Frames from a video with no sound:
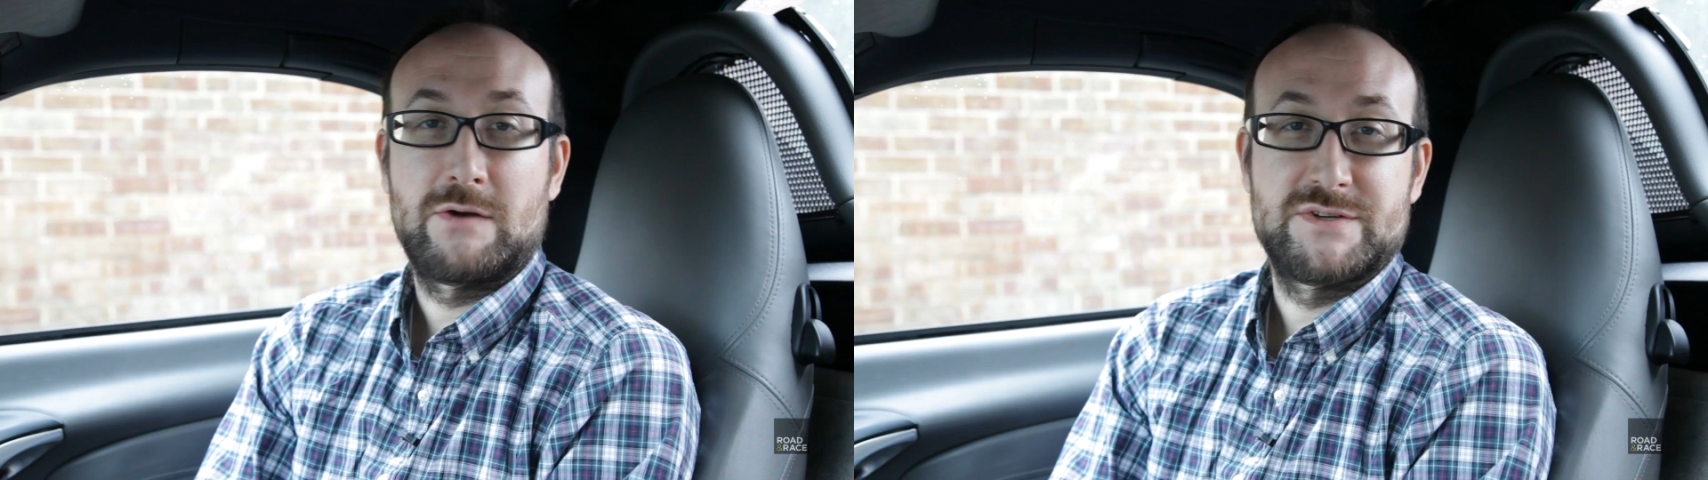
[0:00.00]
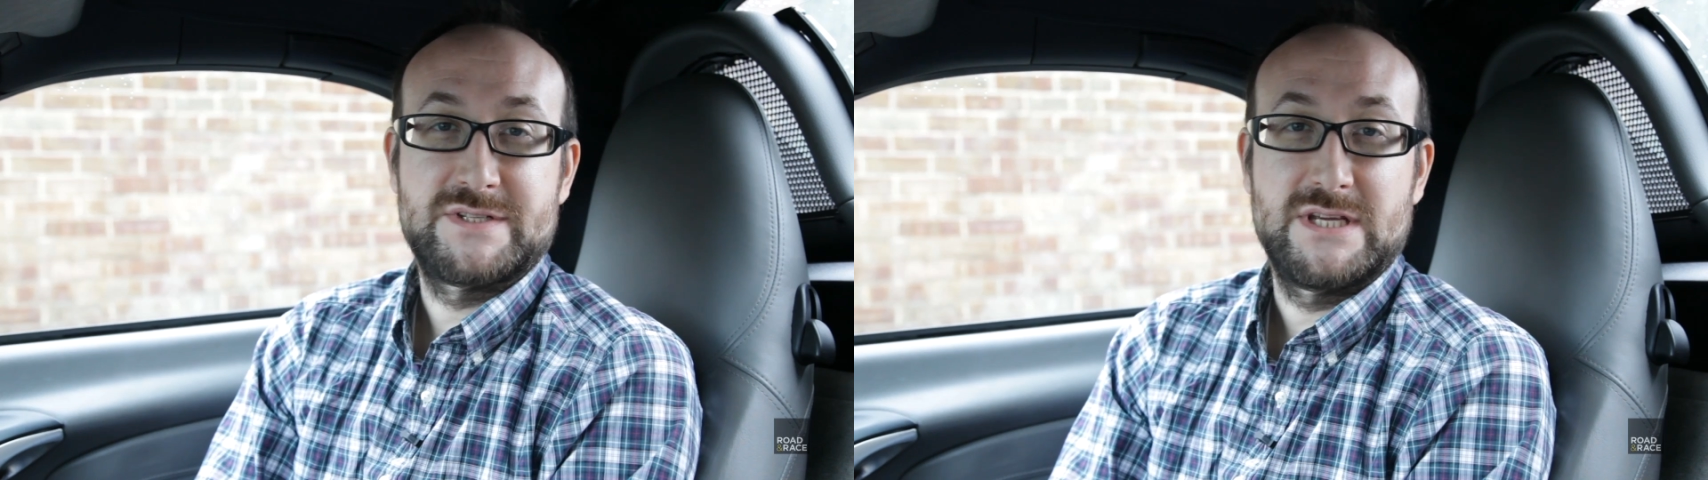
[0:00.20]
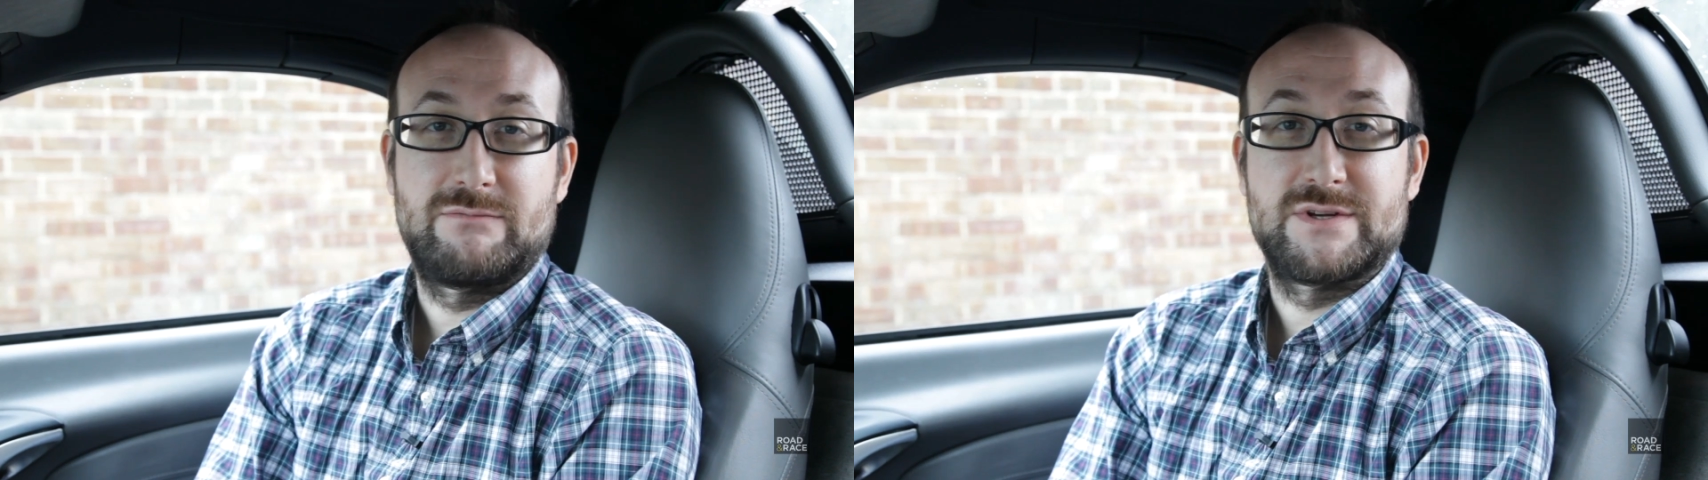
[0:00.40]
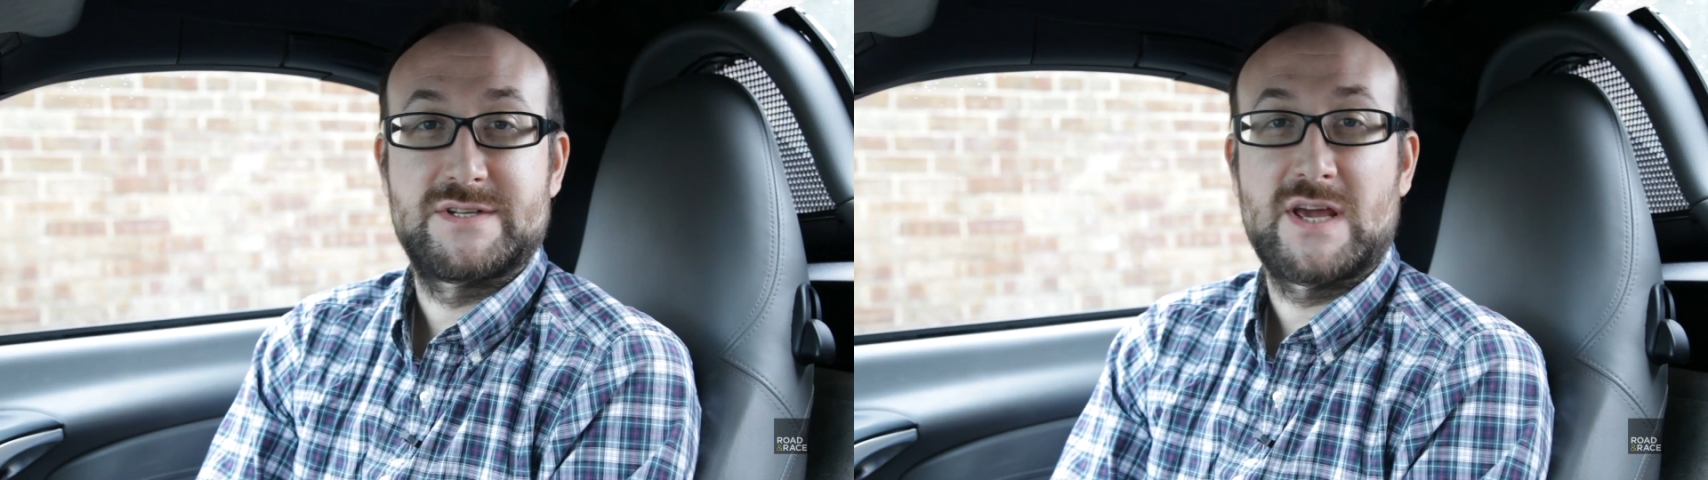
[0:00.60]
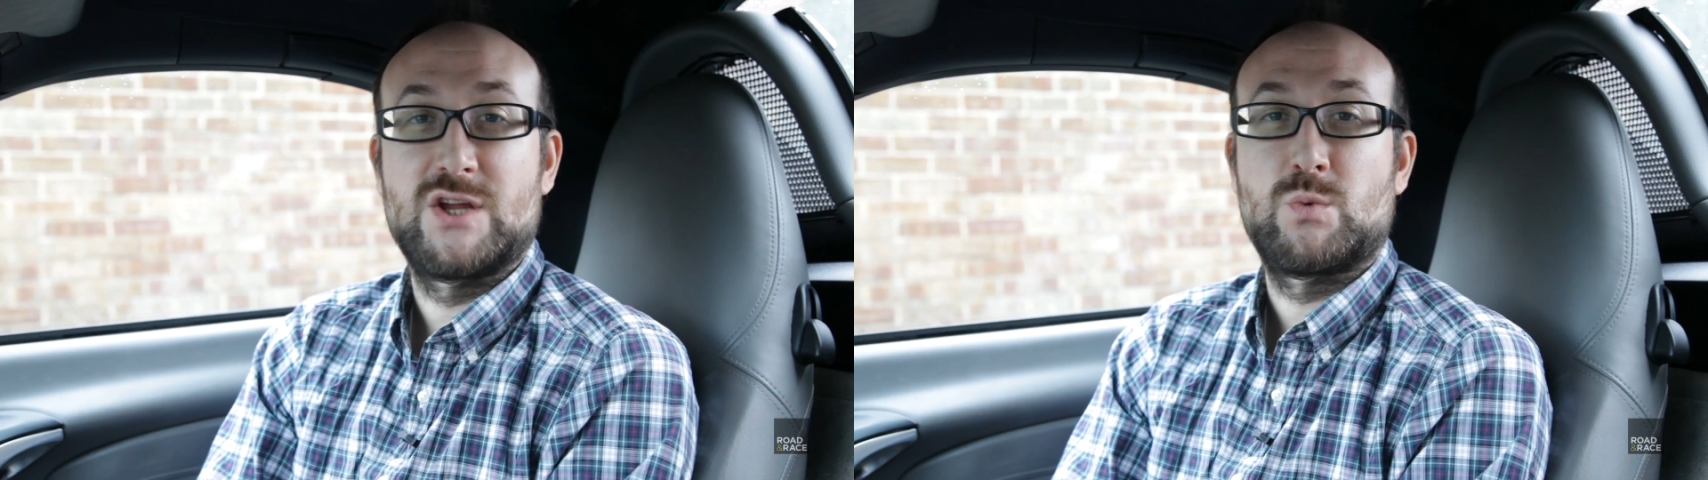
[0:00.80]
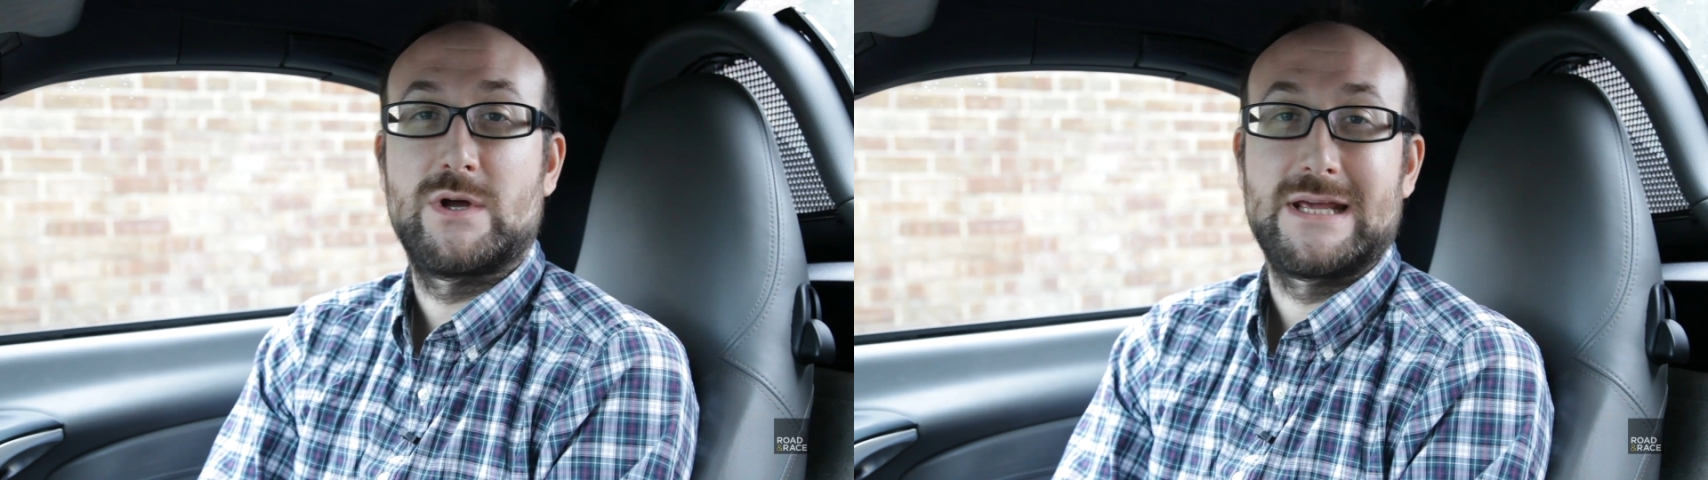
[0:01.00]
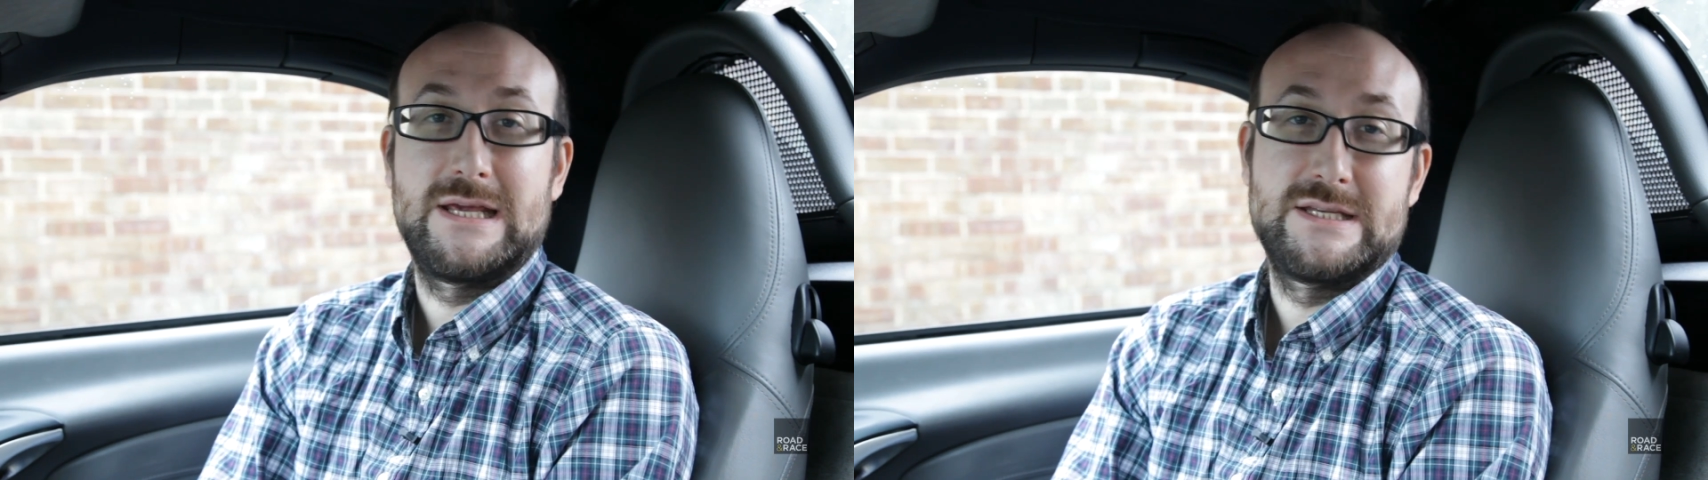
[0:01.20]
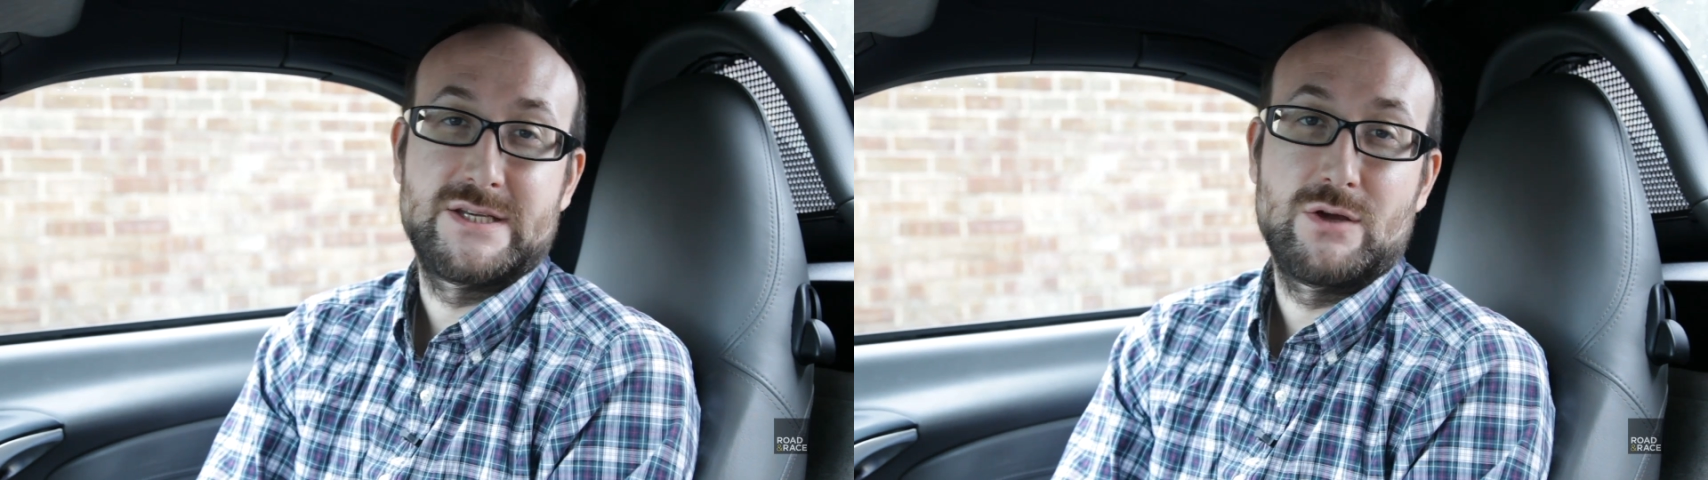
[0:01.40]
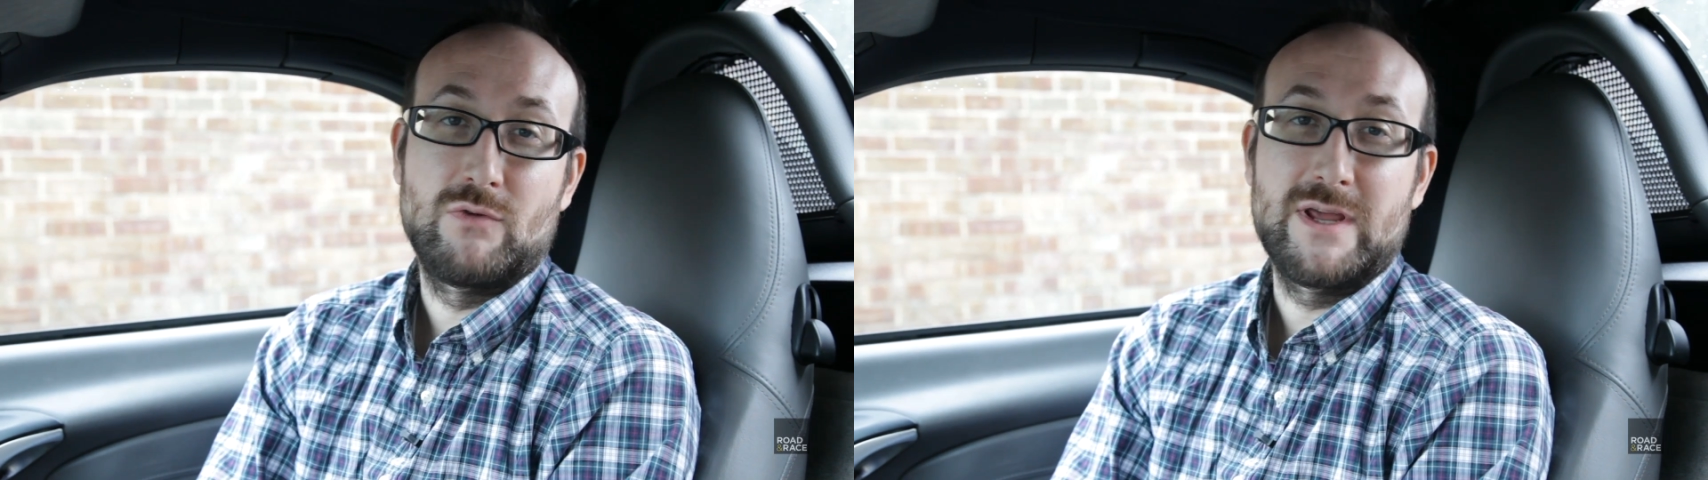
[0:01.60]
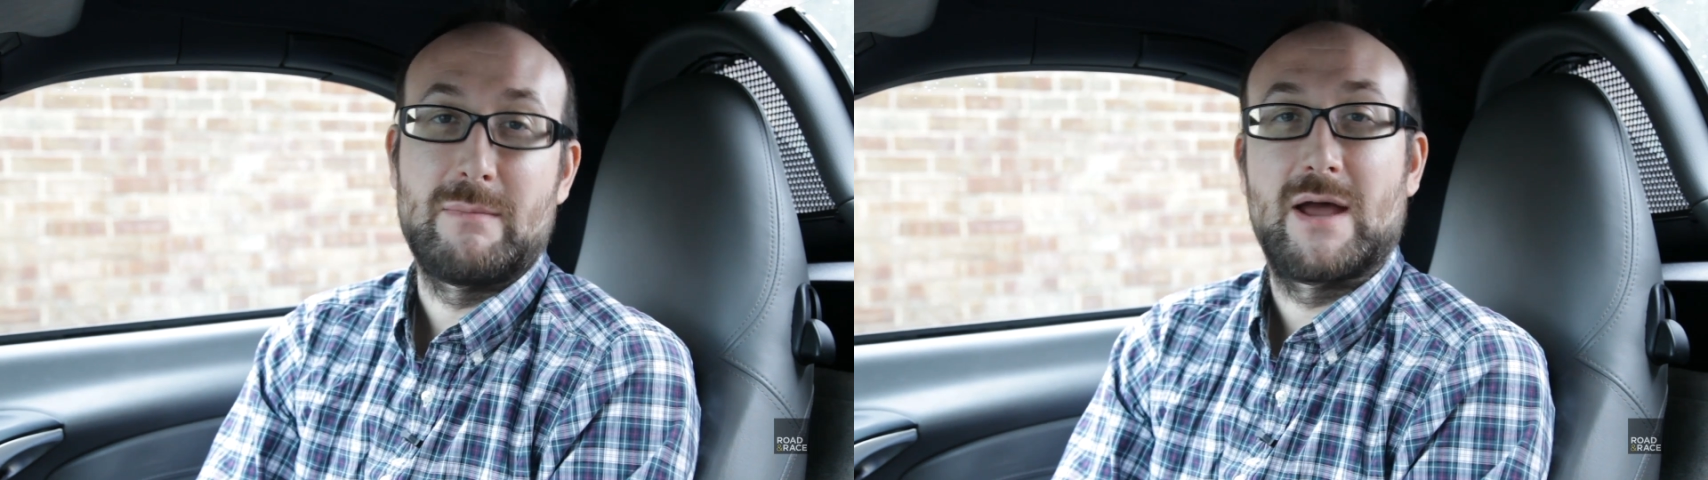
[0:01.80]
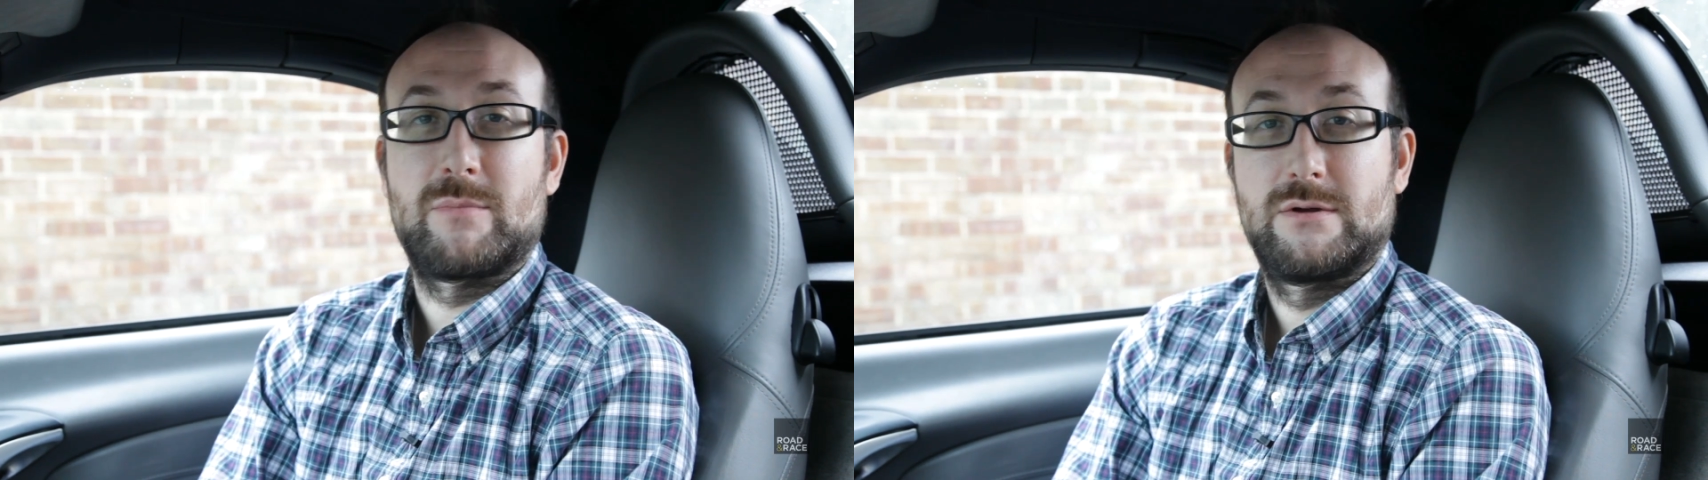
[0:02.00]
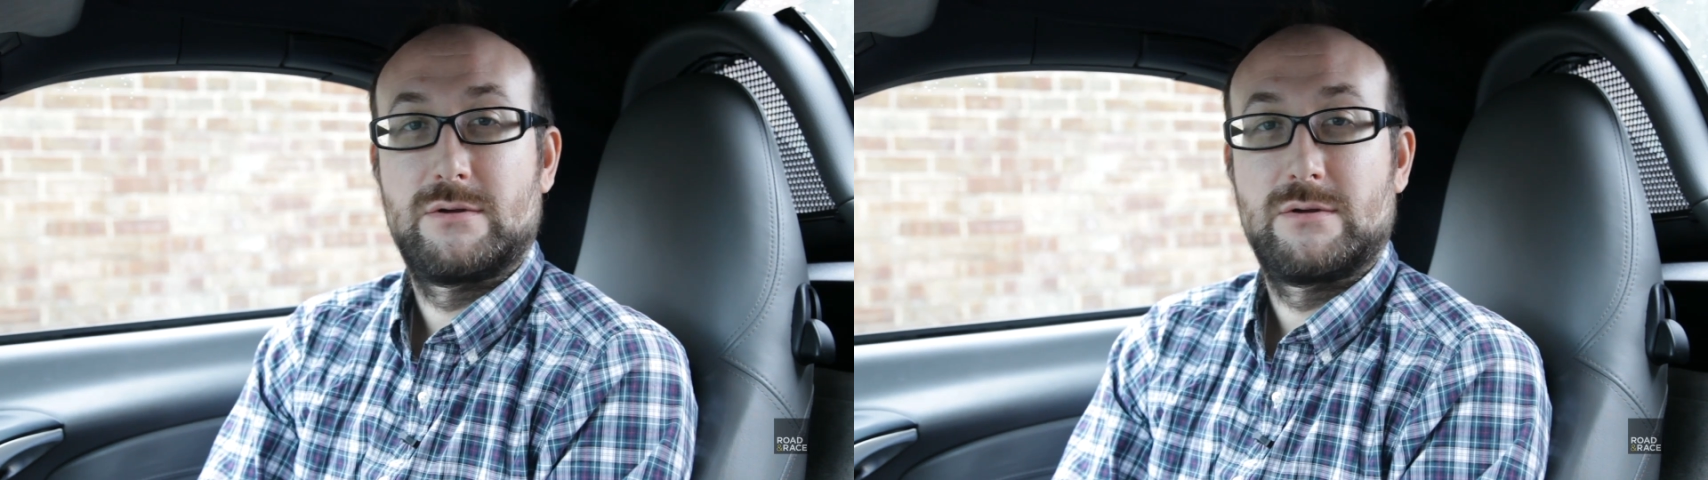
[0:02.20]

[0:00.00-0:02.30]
receipt for a Stage 1 ECU remap,